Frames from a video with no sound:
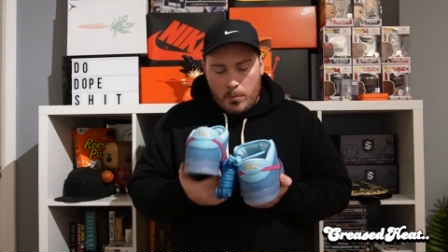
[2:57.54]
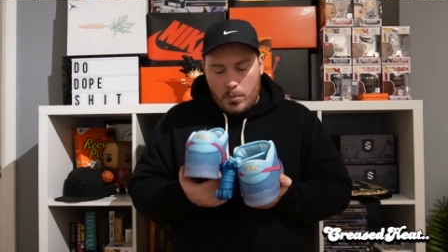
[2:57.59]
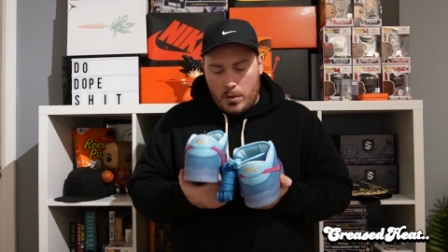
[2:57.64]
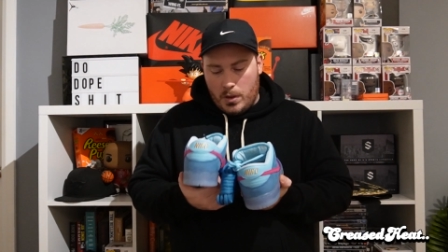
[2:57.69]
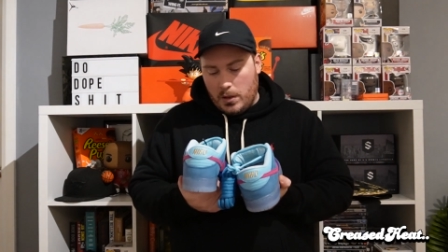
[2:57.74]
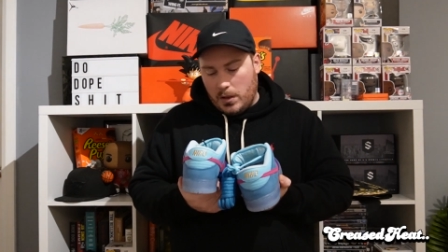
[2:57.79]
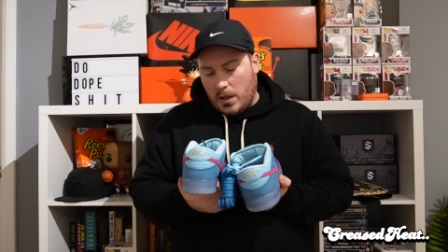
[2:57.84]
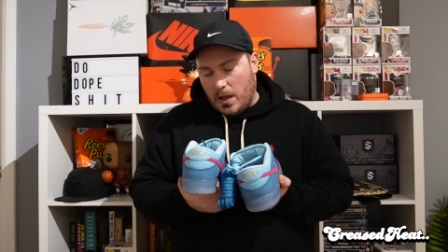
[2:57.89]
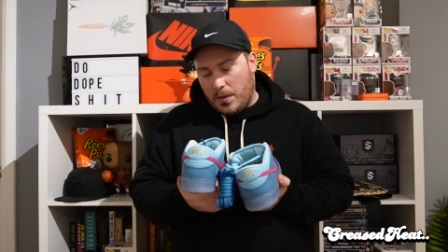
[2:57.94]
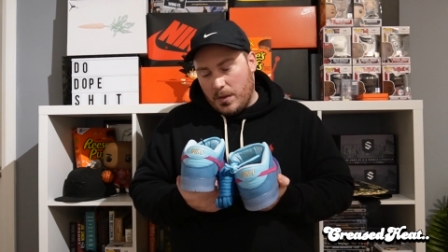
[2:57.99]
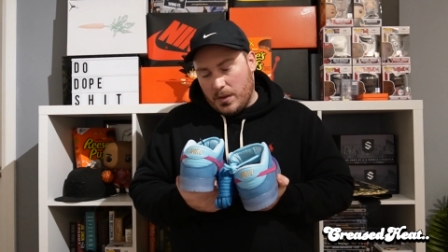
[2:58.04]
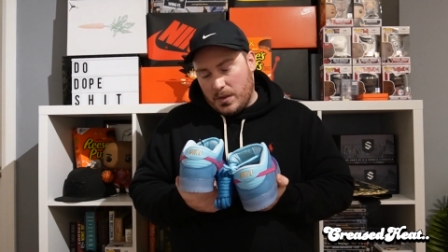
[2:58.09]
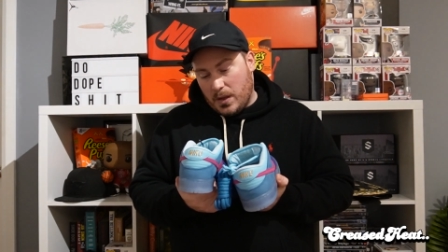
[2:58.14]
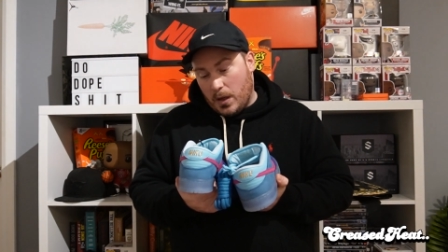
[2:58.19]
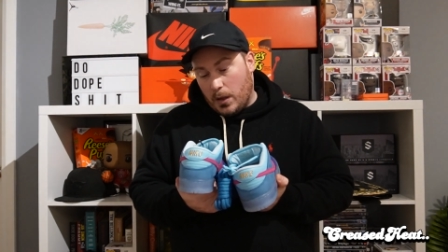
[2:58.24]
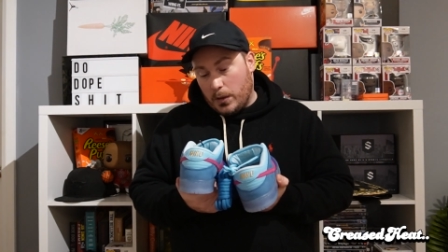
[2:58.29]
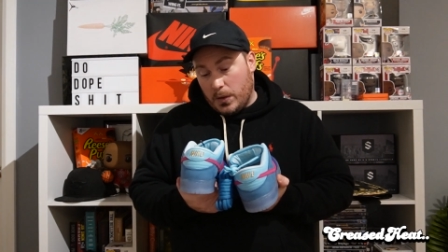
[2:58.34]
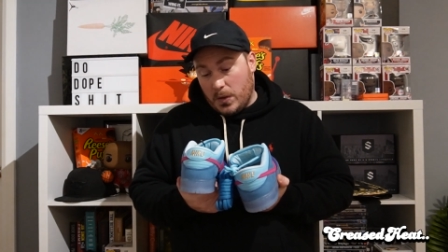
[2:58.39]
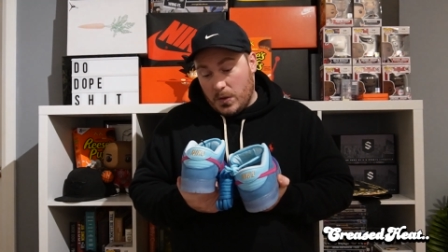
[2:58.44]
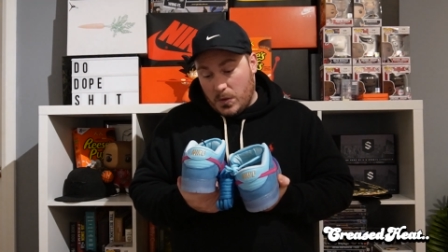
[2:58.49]
The leather
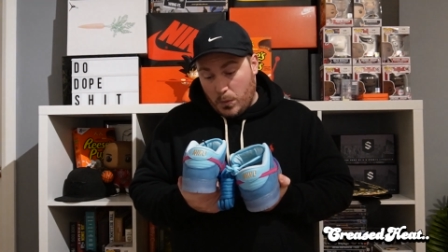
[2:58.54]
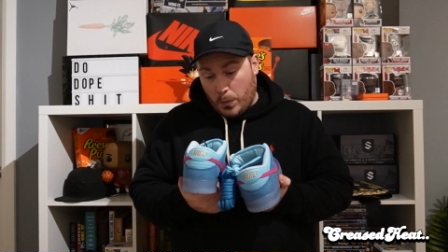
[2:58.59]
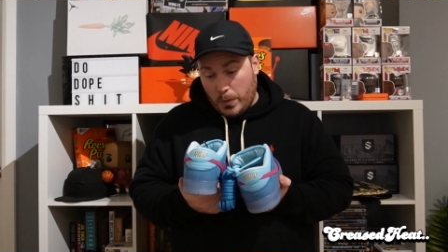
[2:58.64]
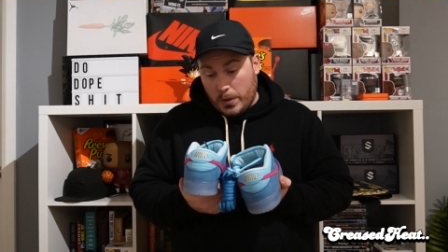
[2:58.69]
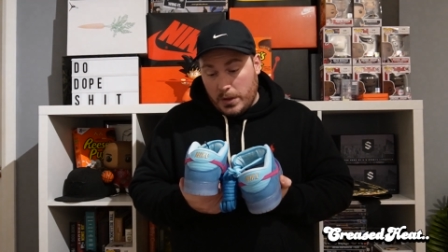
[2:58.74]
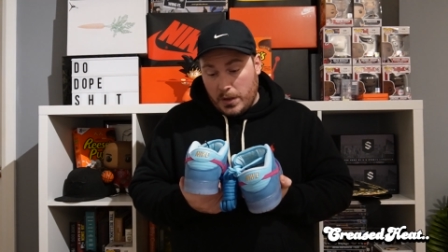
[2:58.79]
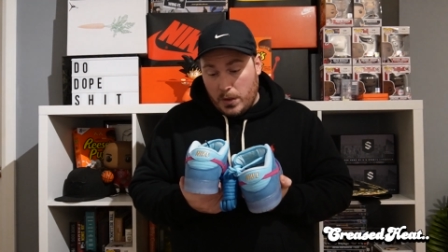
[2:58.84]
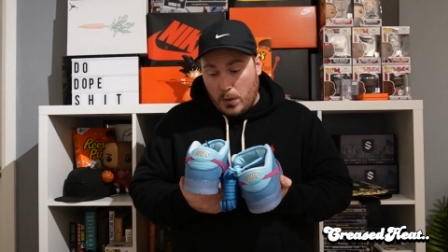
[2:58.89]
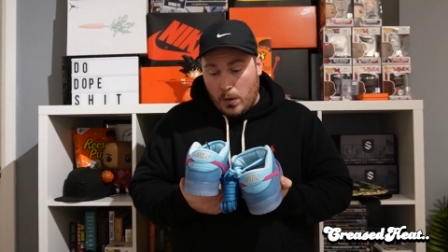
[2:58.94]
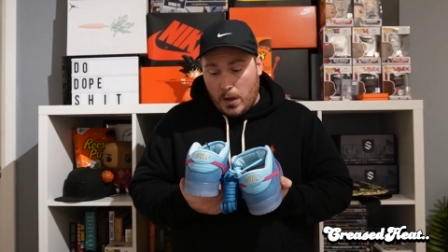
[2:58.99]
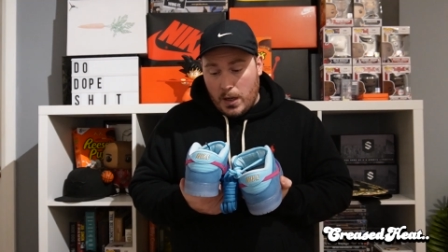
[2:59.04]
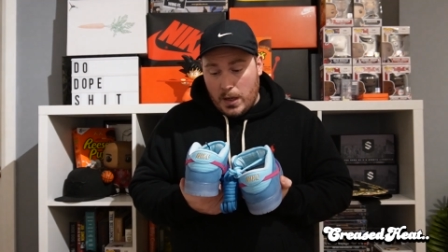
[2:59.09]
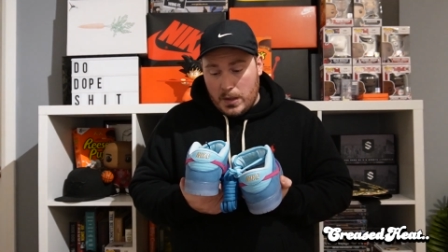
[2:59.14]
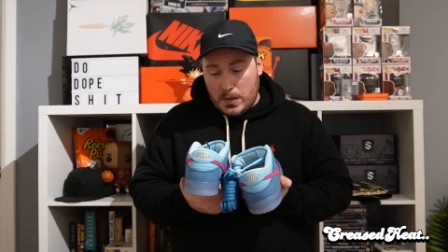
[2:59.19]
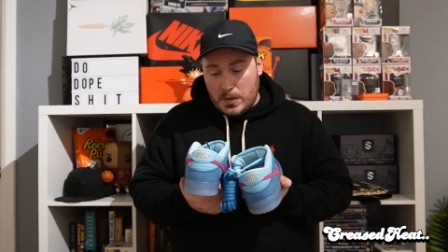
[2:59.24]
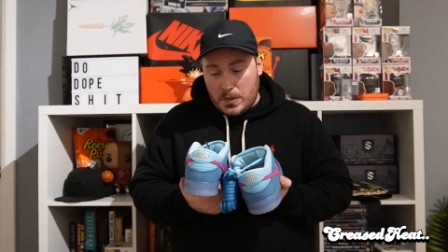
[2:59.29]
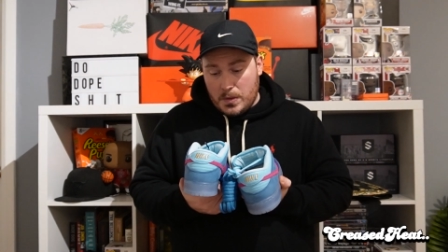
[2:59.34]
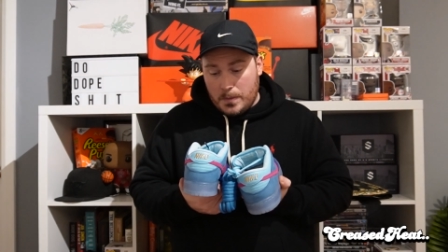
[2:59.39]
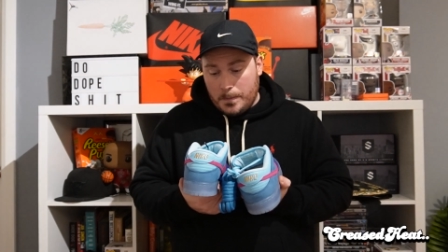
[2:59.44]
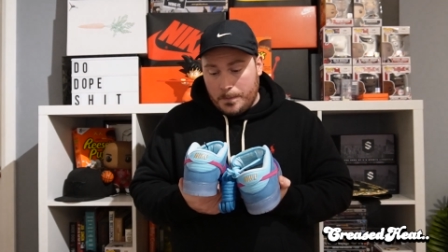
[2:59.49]
tongue is really
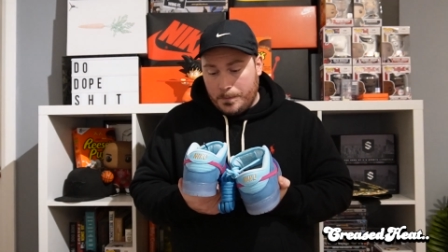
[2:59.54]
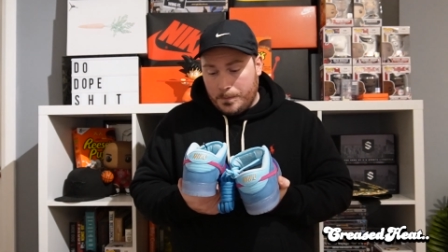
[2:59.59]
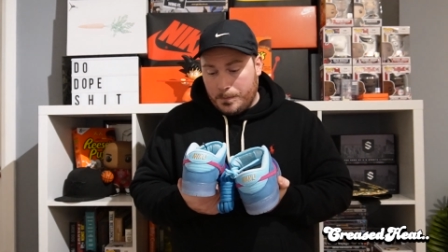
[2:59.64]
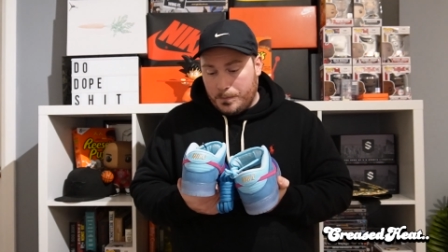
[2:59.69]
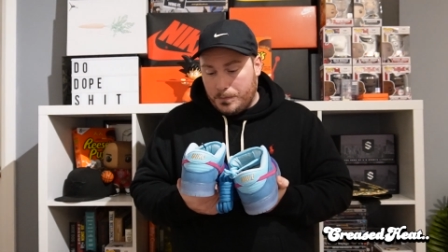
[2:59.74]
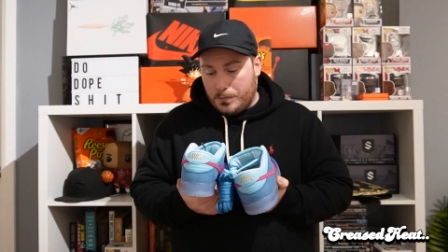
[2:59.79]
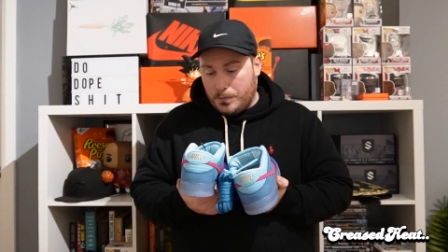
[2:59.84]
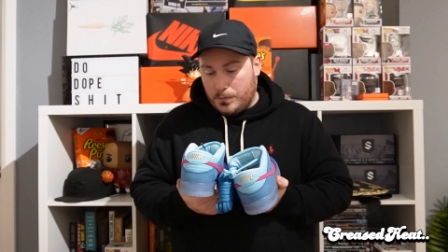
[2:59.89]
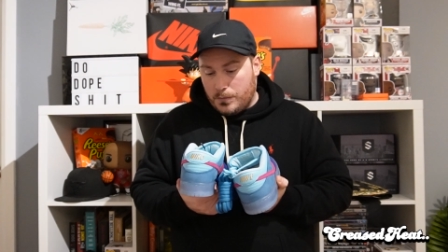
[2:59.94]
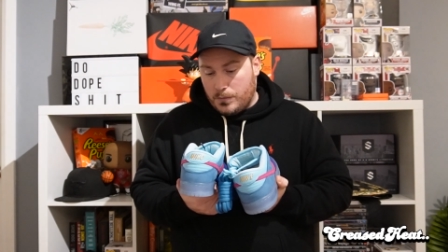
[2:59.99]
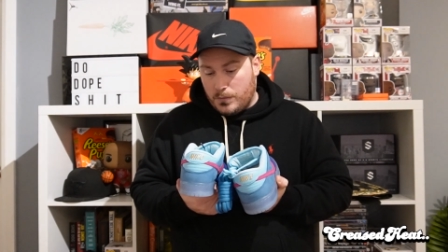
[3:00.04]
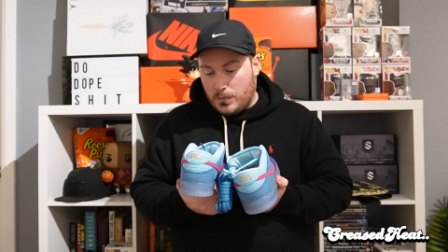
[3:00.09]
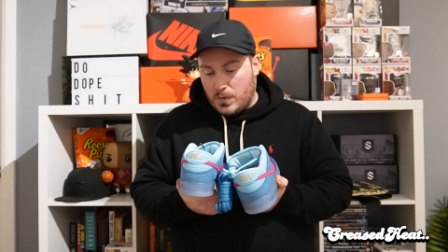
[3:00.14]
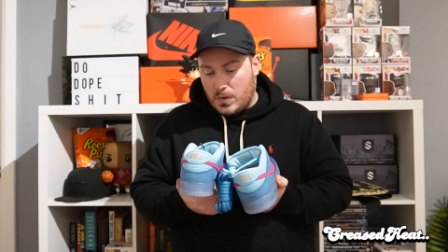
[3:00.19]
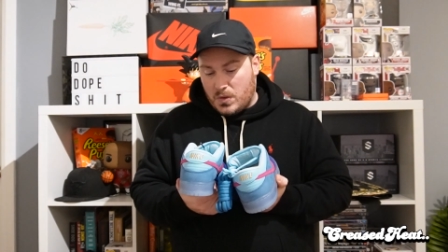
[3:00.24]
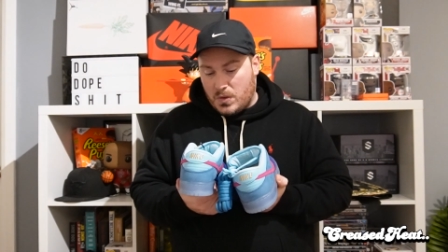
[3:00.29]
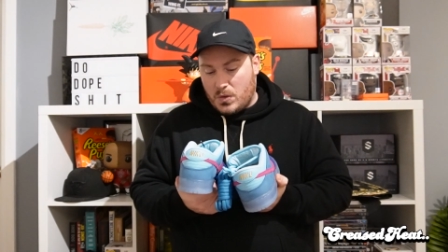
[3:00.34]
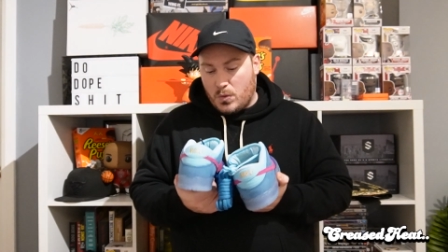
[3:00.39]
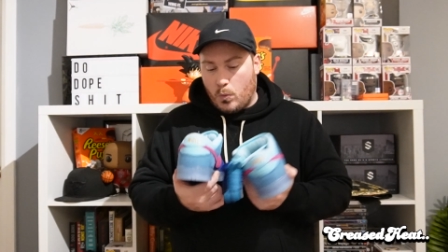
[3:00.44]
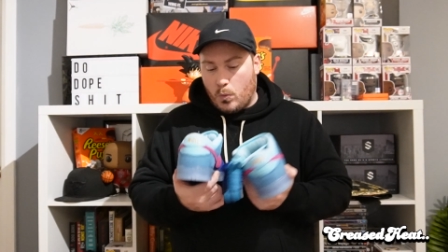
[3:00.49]
nice.
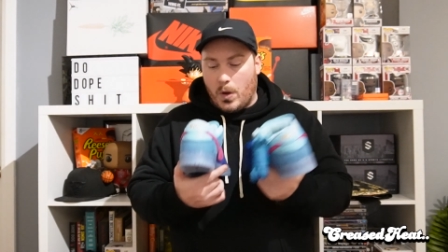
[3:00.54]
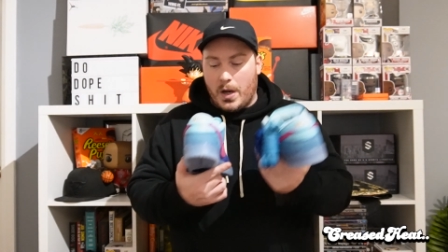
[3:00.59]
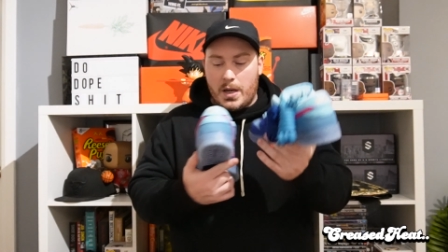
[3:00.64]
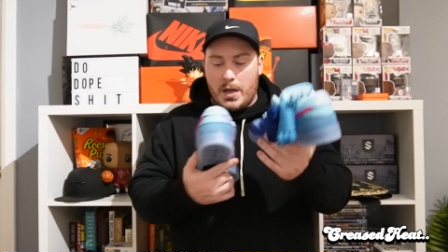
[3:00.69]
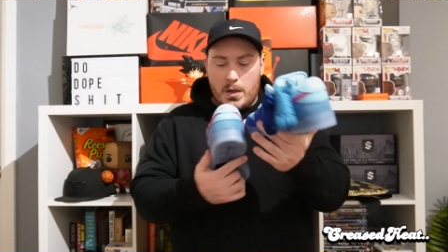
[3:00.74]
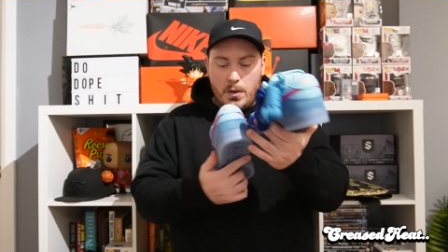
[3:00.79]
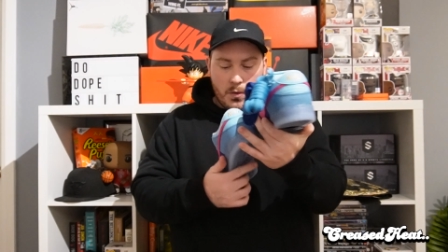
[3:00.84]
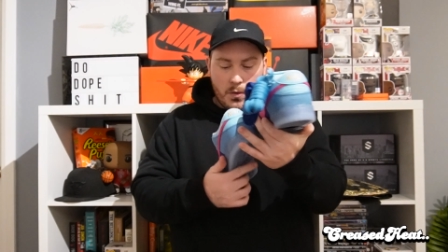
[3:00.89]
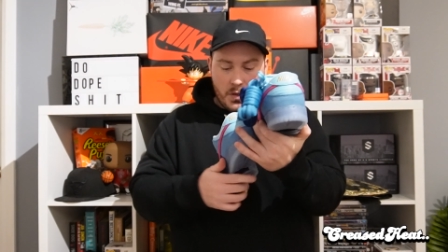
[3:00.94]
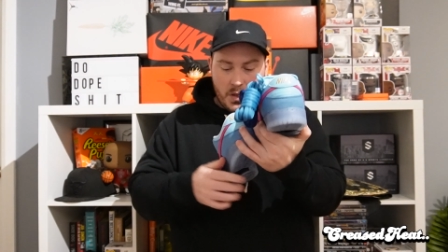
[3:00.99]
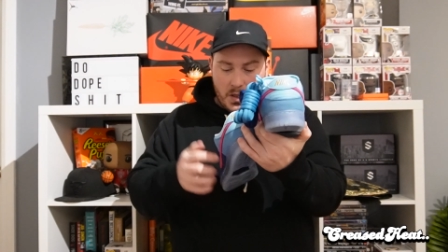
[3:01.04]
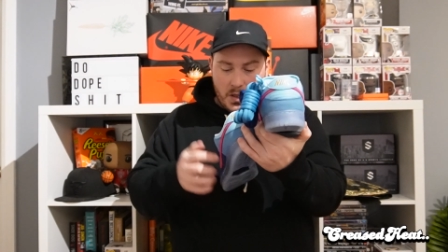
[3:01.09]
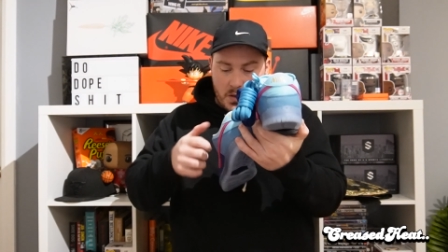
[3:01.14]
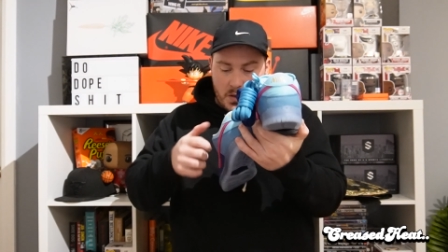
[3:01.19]
The suede on the